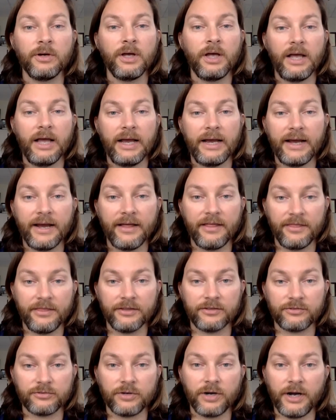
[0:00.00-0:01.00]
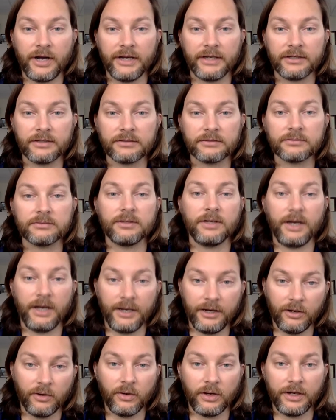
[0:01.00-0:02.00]
I got this right,
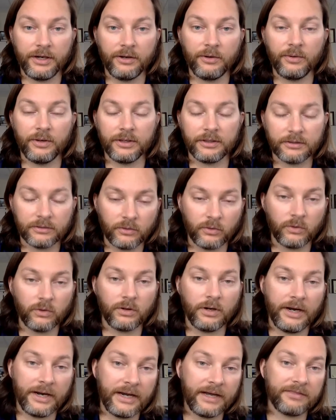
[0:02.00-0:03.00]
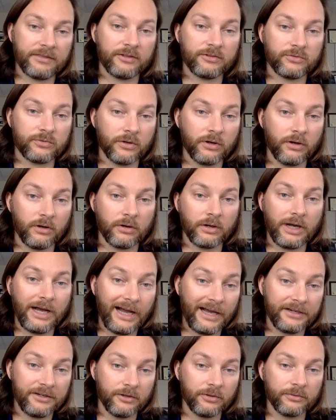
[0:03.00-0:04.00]
I know it, or I got this wrong,
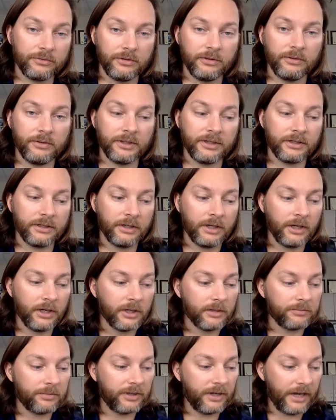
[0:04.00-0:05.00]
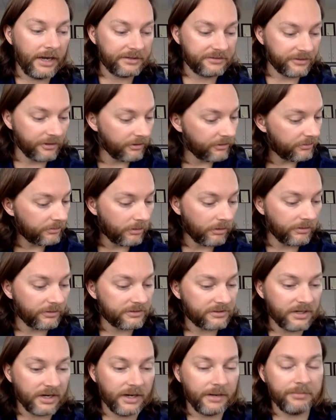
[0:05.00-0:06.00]
I don't know it. But I tell them all the
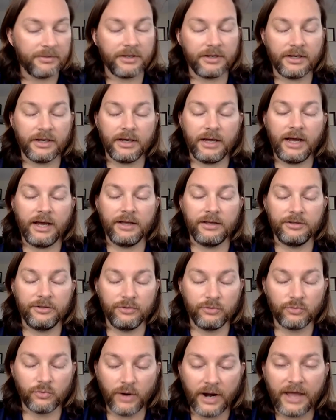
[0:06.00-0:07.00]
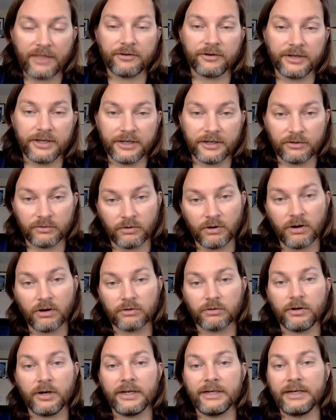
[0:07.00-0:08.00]
time that you'd rather get it
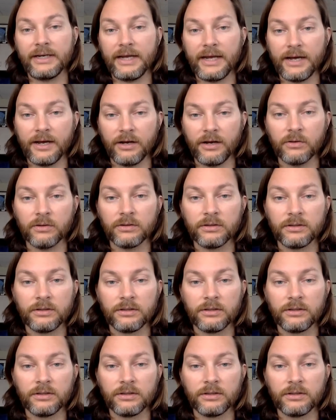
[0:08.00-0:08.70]
wrong right now,